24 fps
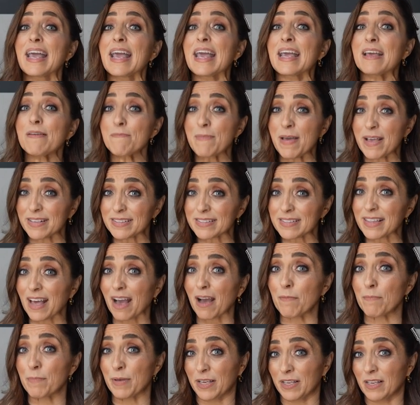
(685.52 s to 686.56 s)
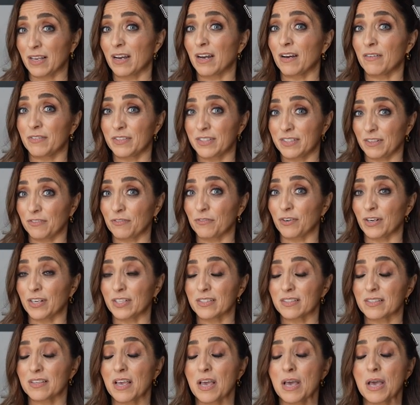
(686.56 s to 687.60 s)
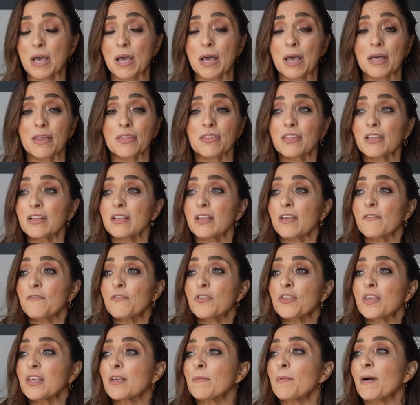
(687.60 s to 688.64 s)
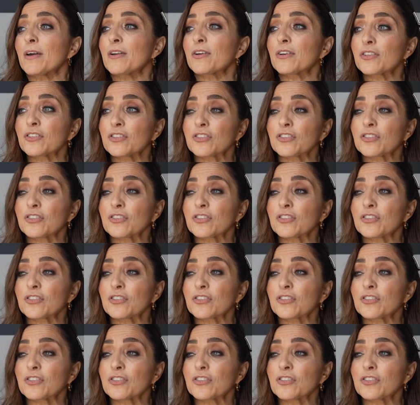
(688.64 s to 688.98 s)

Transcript: It makes that big of a difference. If you think about a